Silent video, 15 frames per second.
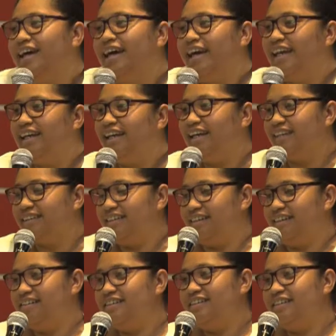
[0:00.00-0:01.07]

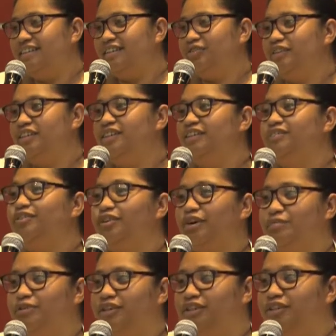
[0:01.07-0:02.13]
does is receive
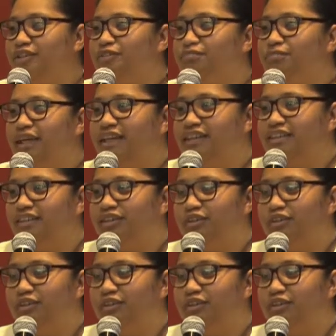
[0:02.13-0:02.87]
corruption complaints.